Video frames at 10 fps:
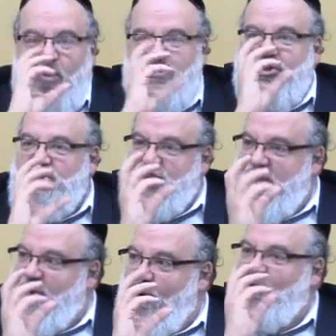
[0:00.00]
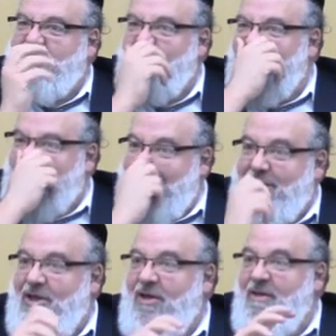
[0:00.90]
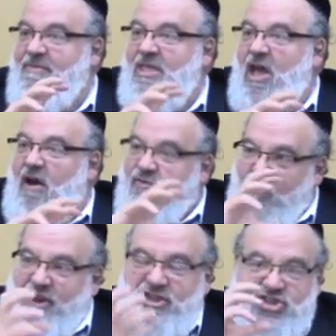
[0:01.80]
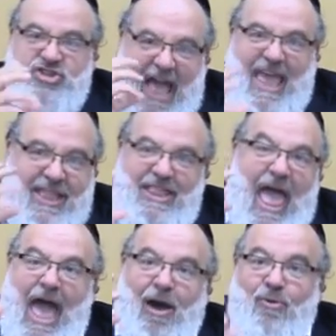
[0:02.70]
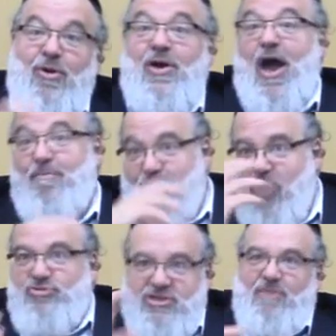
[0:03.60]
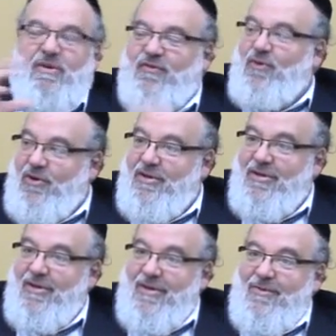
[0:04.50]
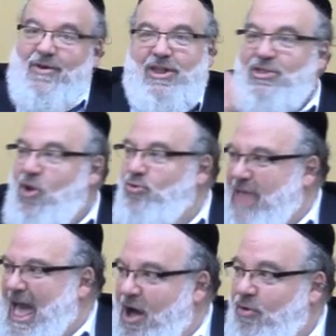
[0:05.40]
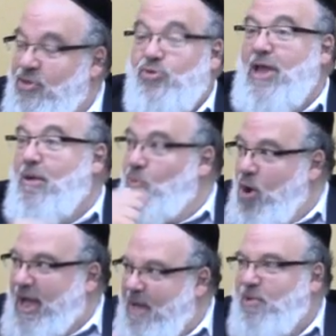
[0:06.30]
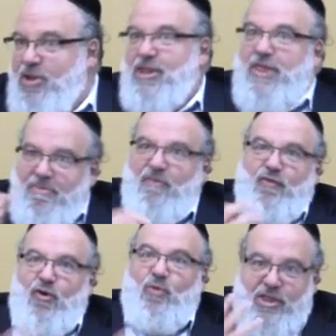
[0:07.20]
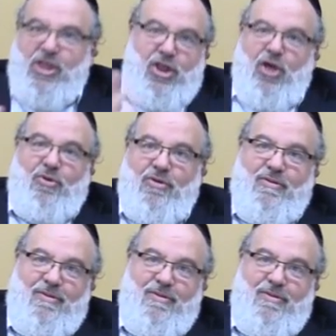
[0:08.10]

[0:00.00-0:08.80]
What was the shear? What was the medida of what he shtayt now opposed to before? What did he know now? He knew now more Kabbalah than before. What did he know?